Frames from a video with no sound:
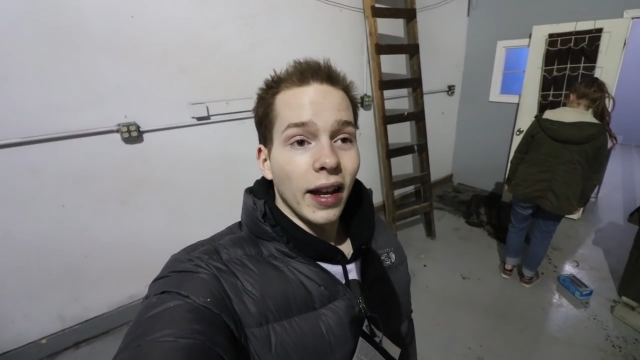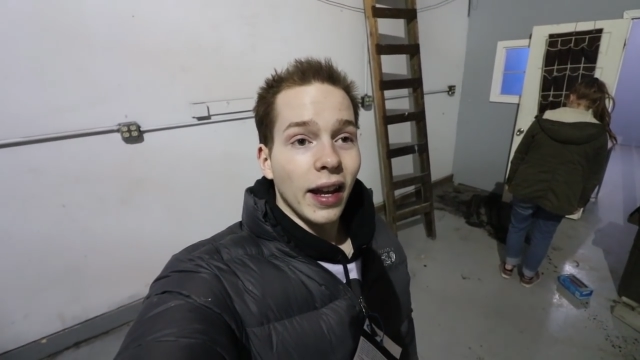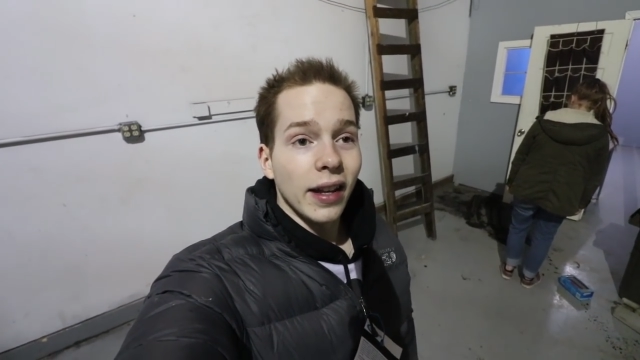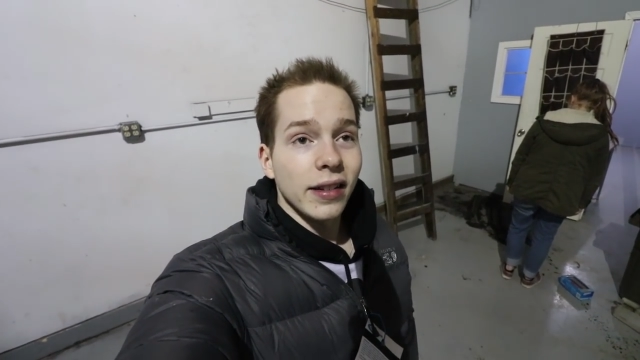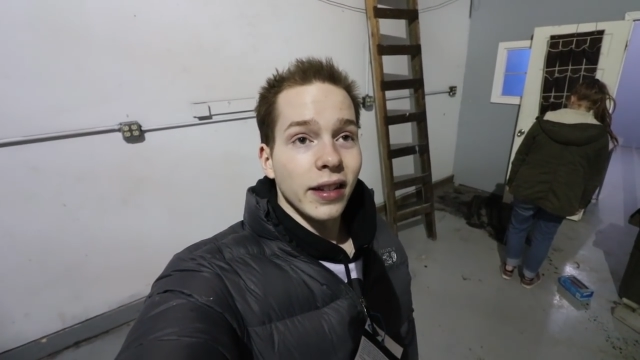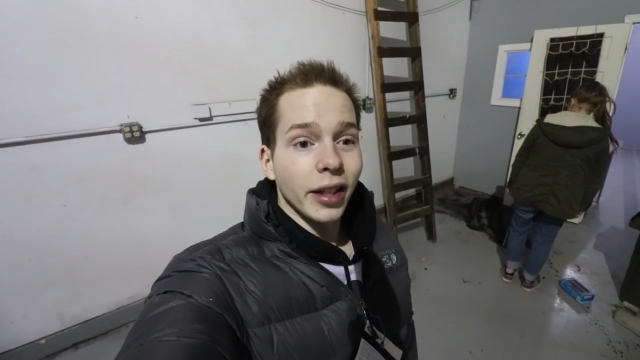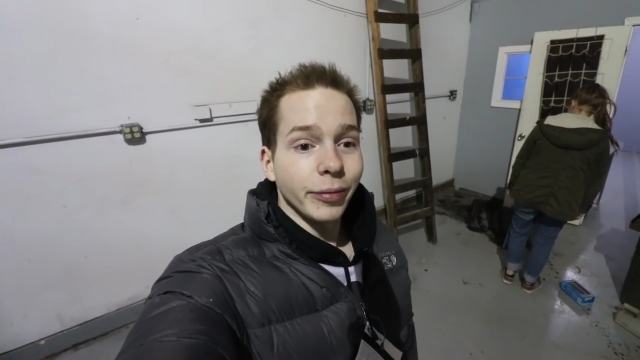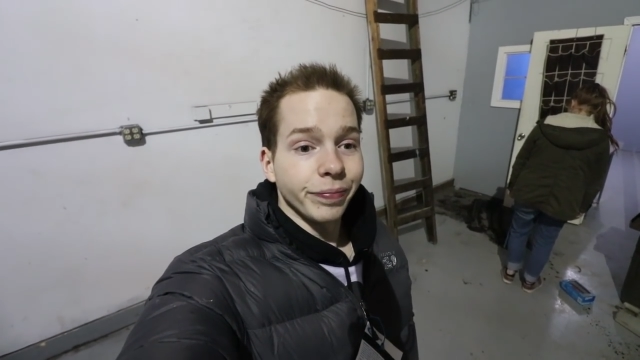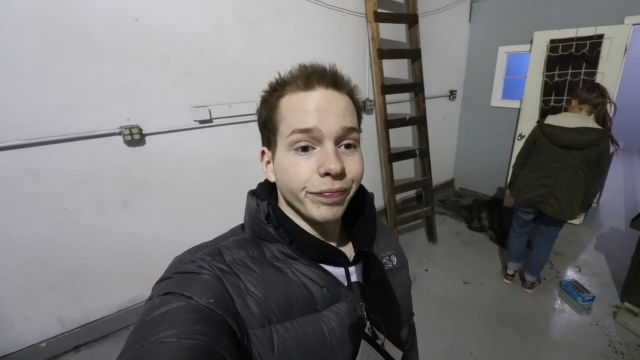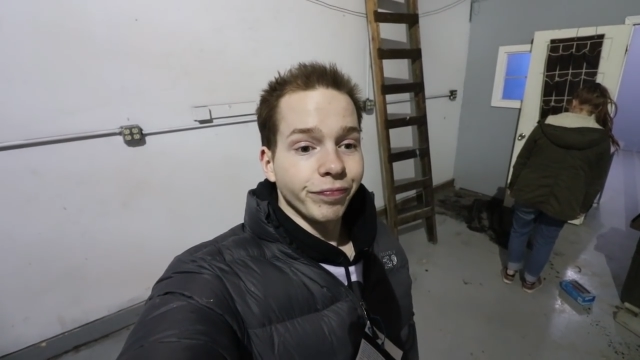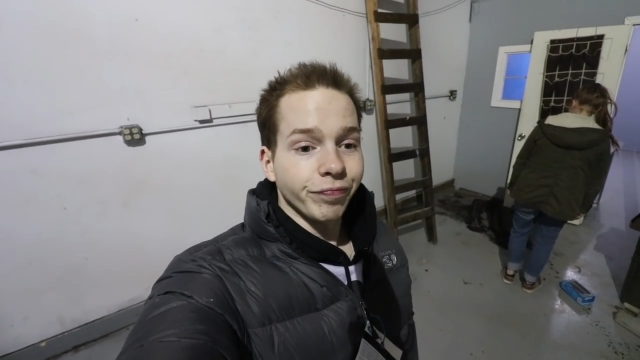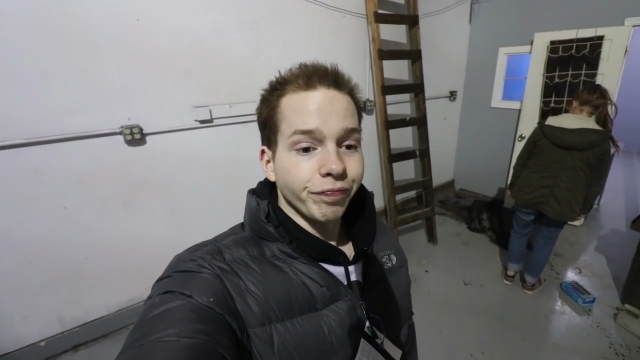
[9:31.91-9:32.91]
And
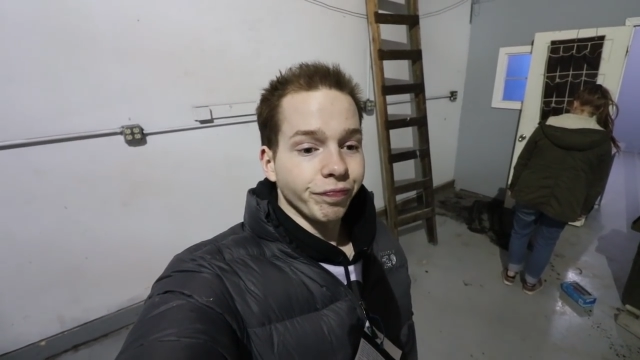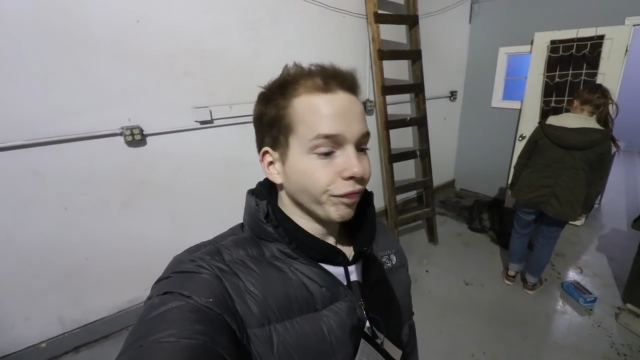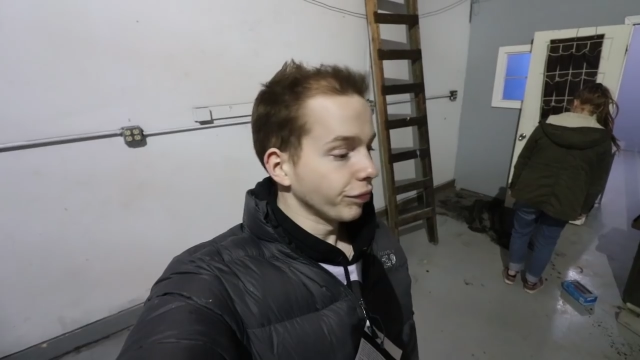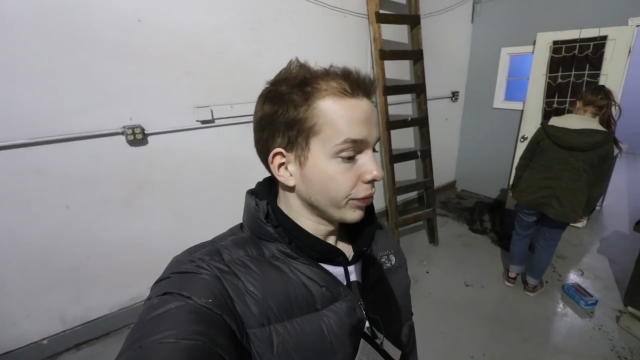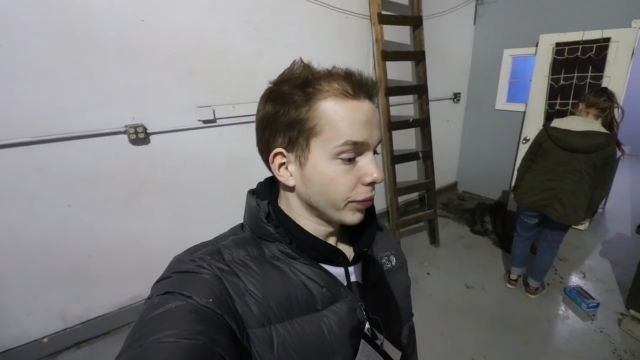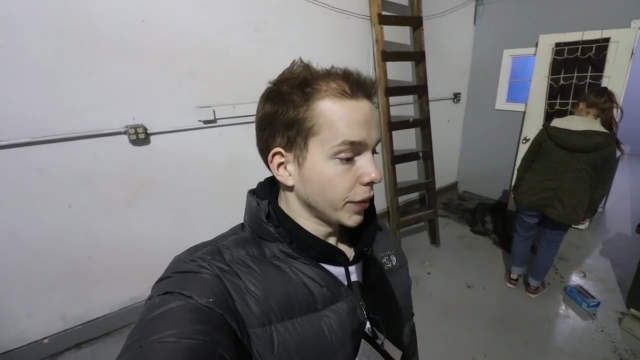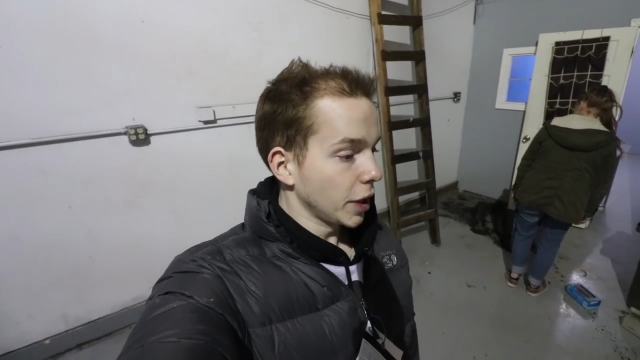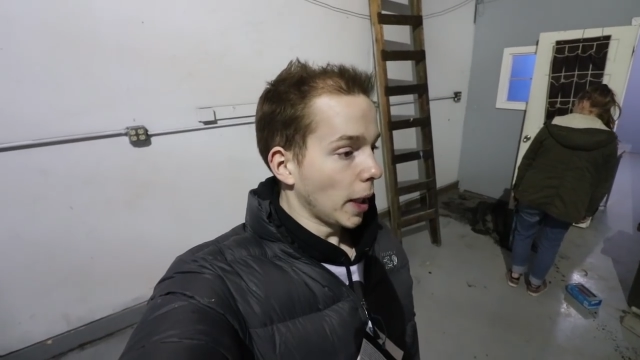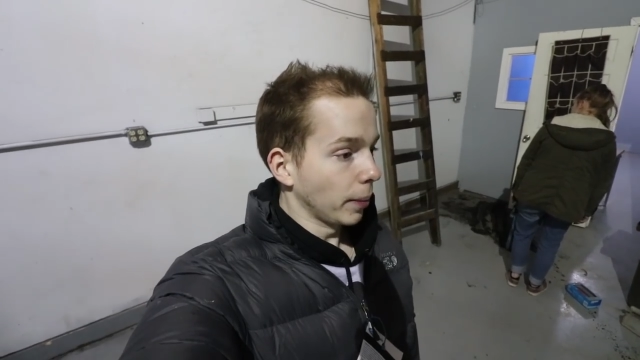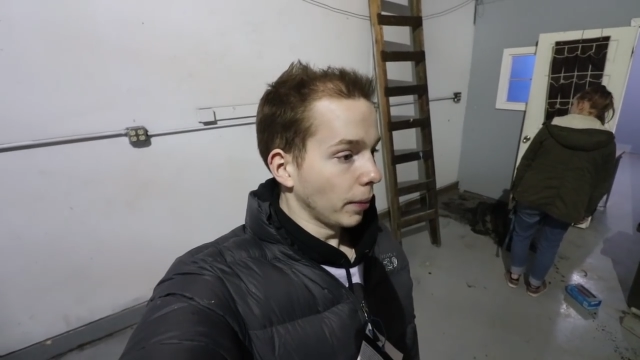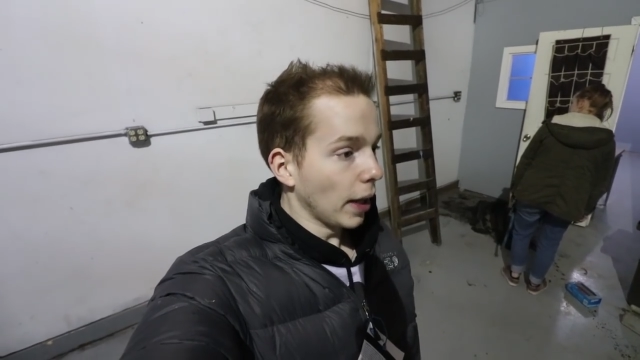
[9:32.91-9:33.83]
yeah,